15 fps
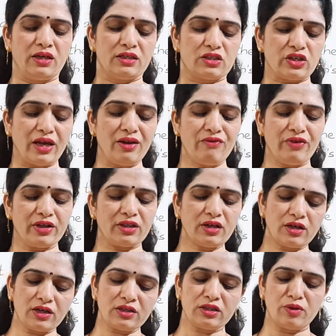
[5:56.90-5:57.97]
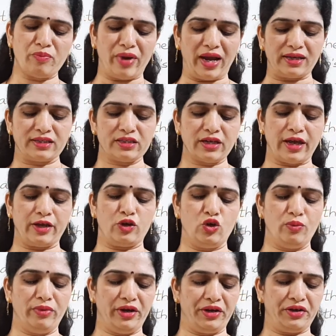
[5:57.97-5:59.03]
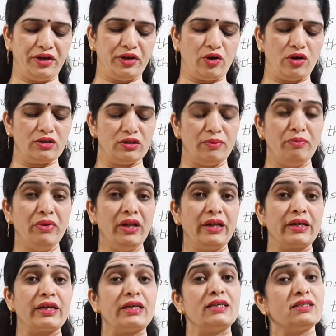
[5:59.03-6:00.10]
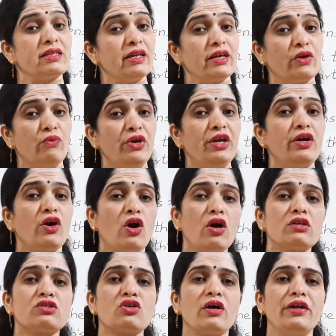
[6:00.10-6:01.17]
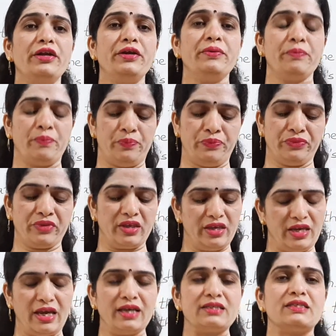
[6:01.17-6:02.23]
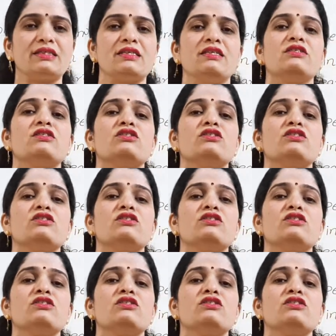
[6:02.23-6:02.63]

Tell whether the matter accumulated on the milk is liquid or solid. Yes, it